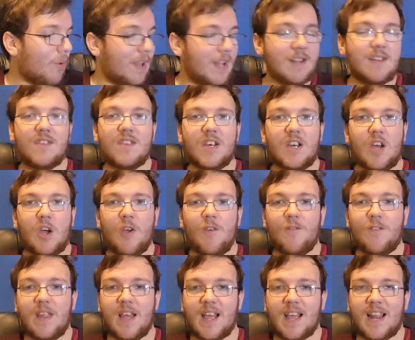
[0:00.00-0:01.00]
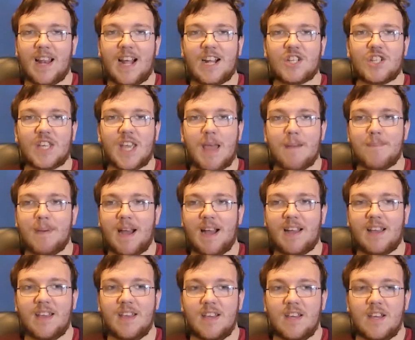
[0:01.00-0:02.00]
and hopefully I can actually get
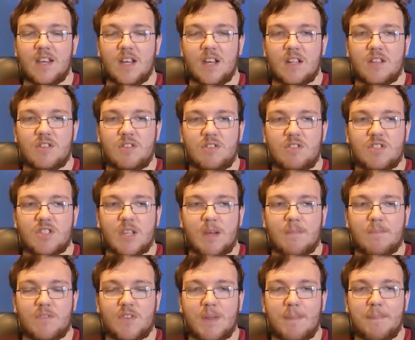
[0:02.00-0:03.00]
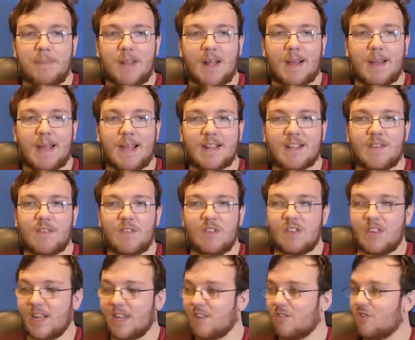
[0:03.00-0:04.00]
back to some simple
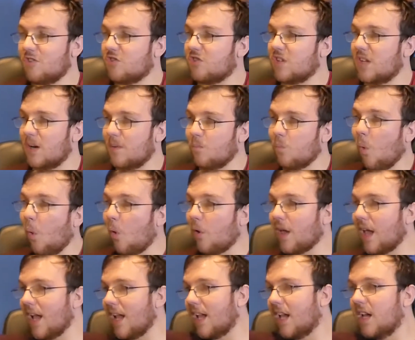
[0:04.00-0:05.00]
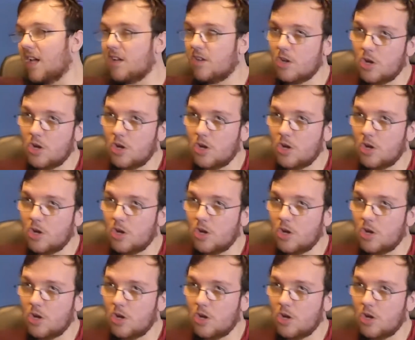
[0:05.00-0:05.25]
activities like just walking